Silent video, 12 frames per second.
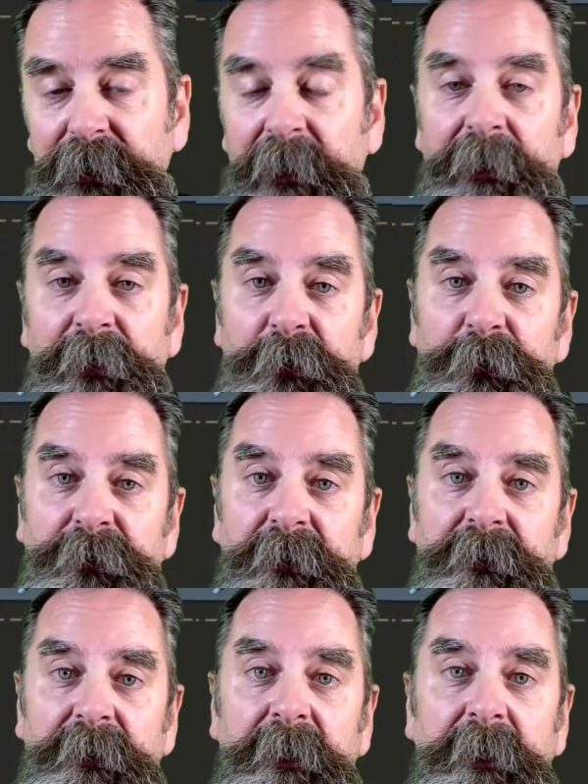It
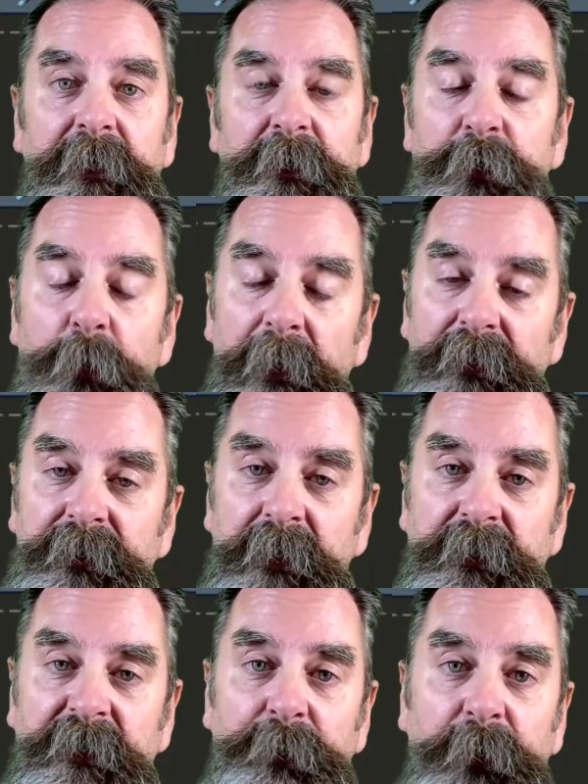uses the U.S.
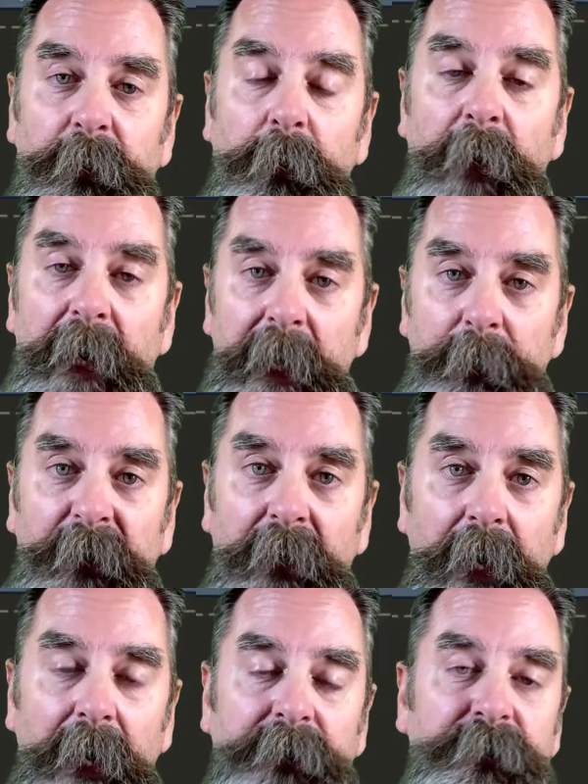Census Bureau
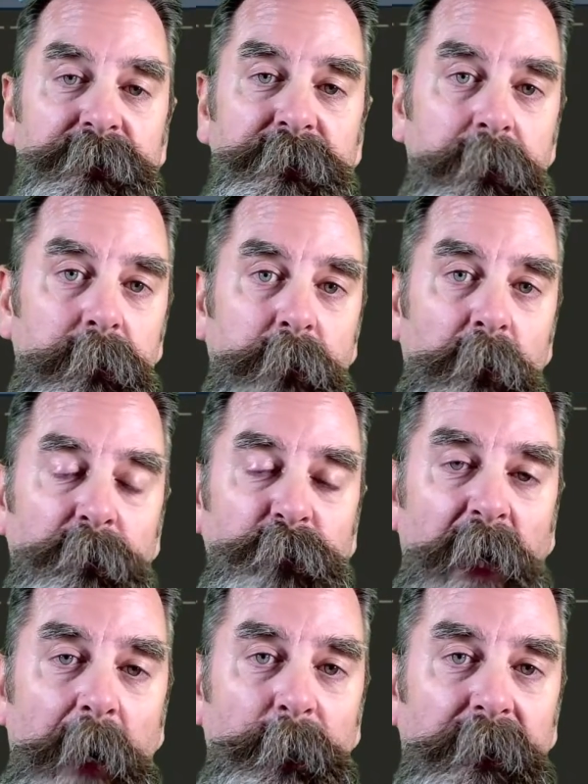API to geocode
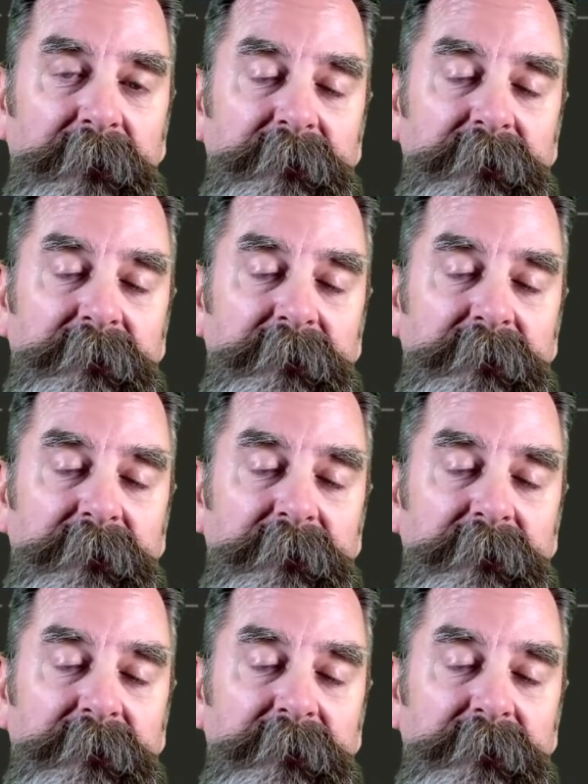properties.